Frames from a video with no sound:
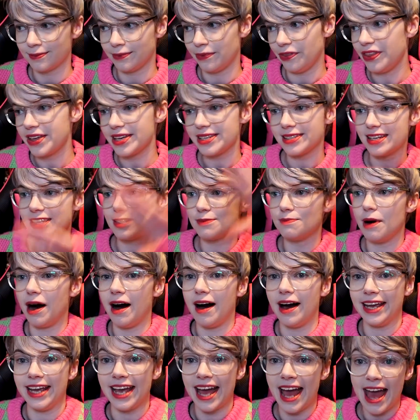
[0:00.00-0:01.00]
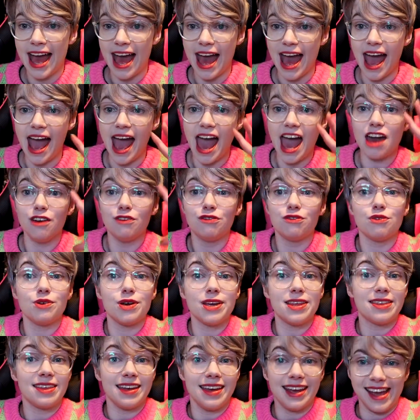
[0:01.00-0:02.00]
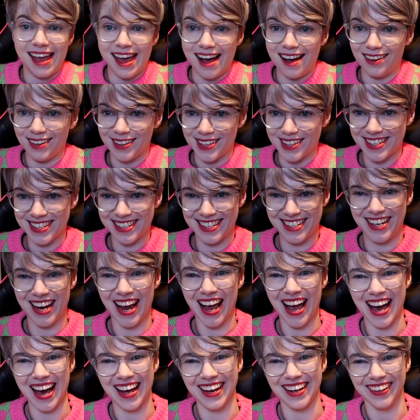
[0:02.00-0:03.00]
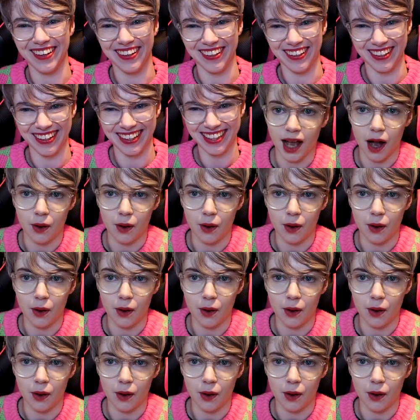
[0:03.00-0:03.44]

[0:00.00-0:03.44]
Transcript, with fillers: This is my everything else channel.